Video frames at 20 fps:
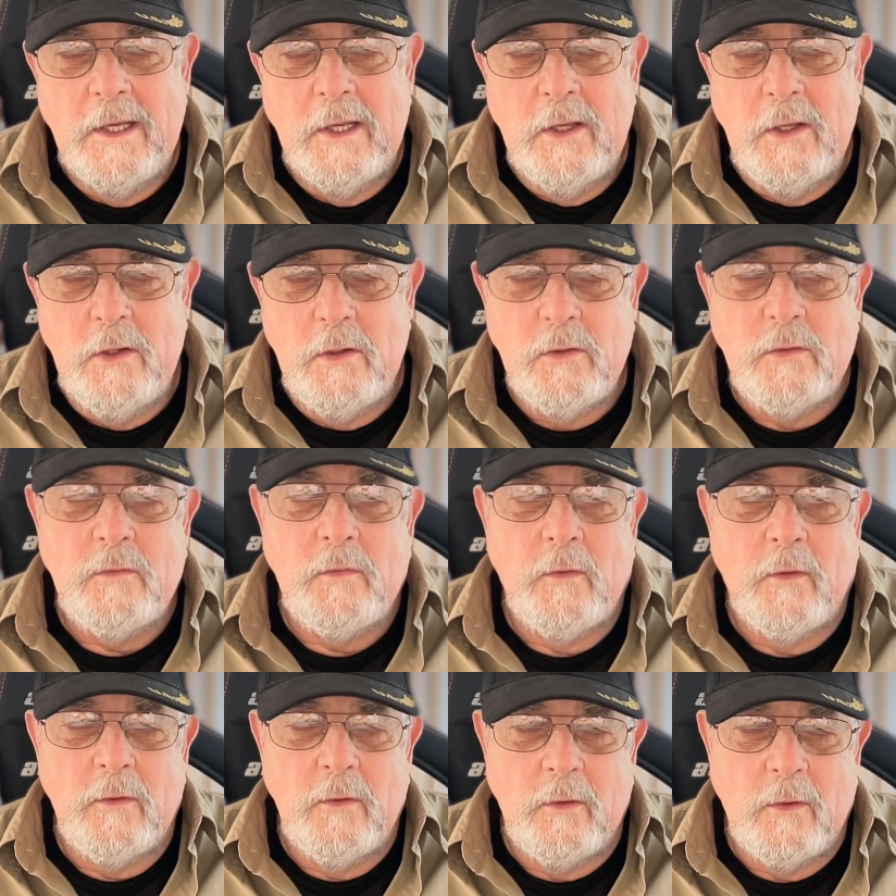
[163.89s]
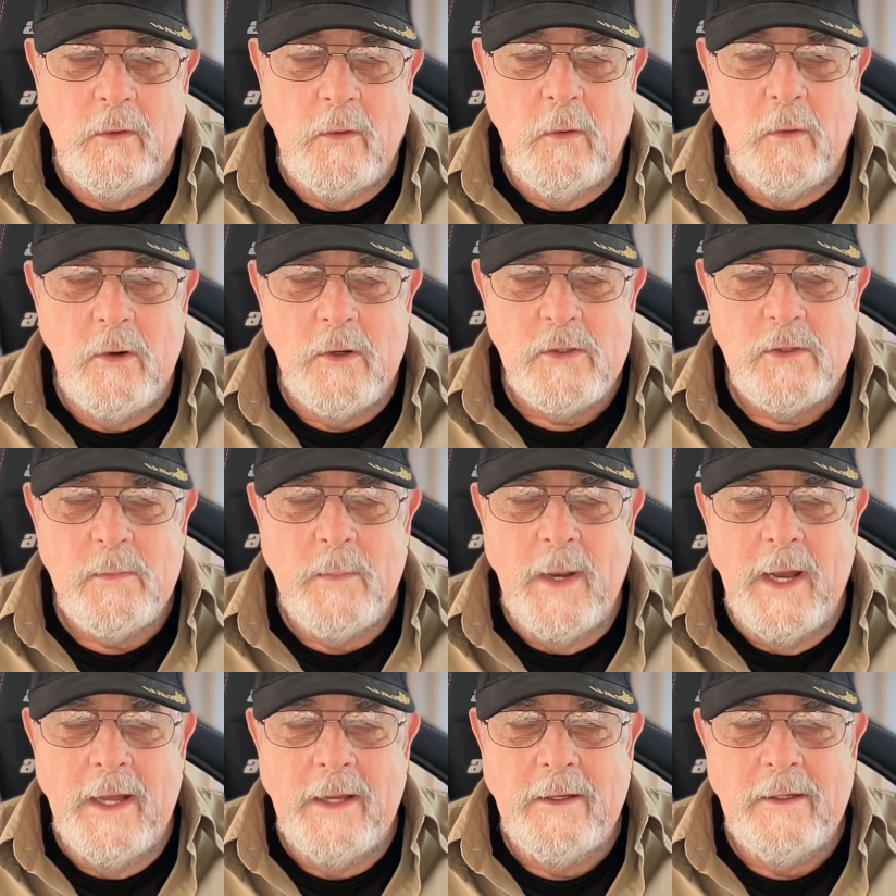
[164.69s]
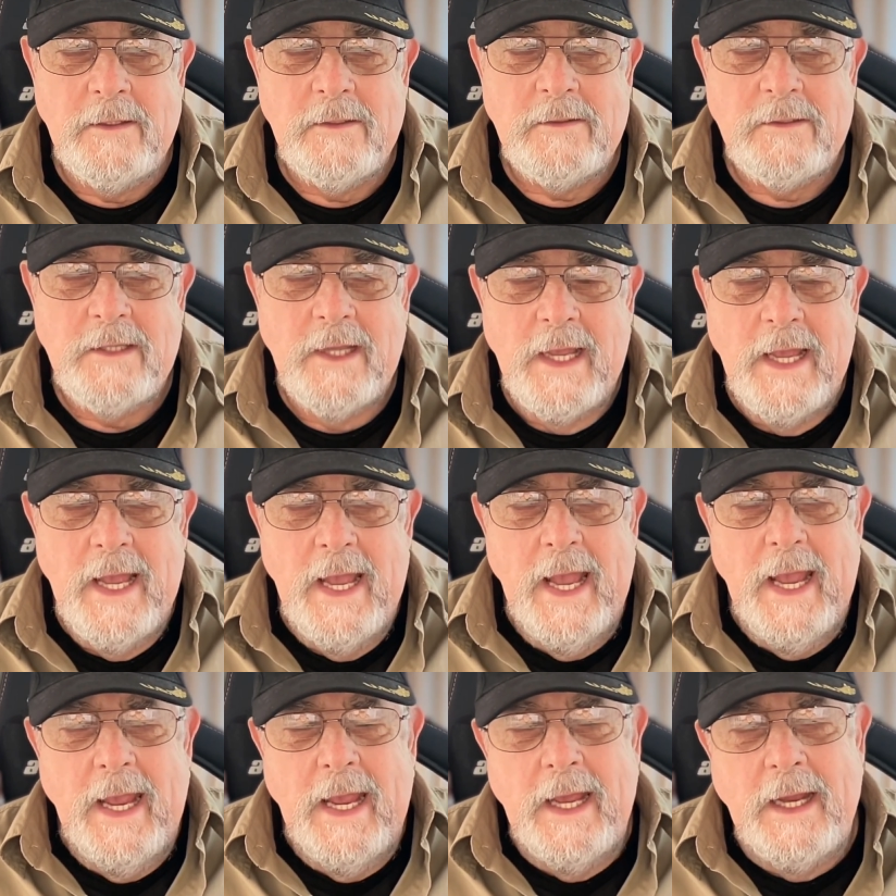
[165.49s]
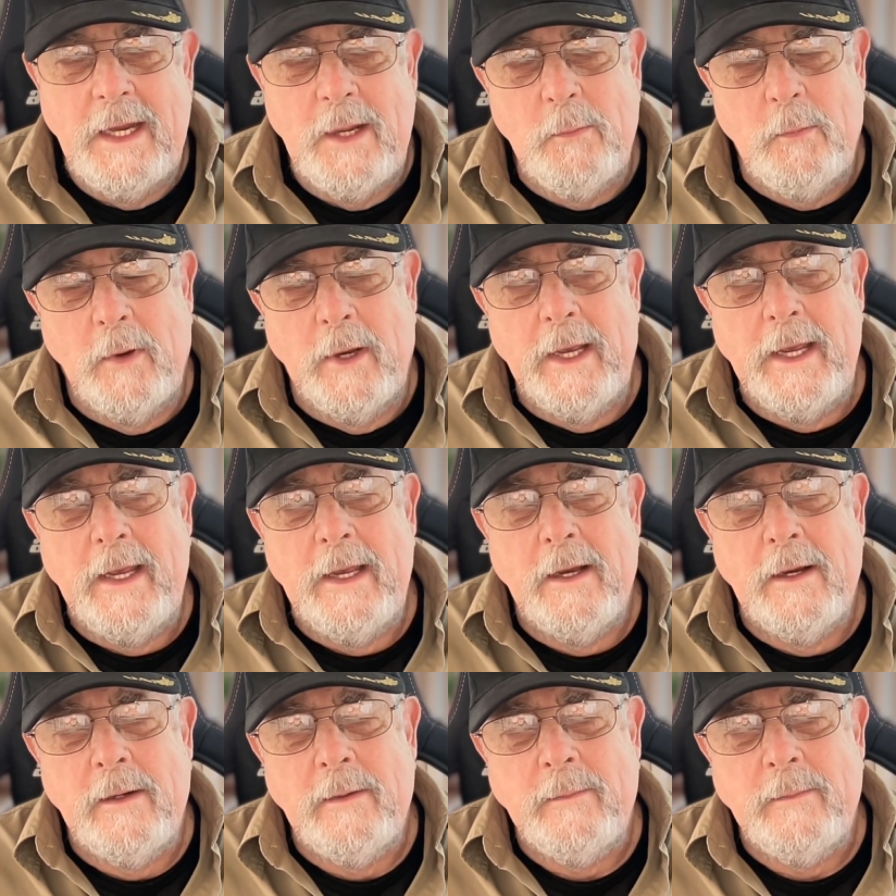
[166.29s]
use for their correspondence. Anyway,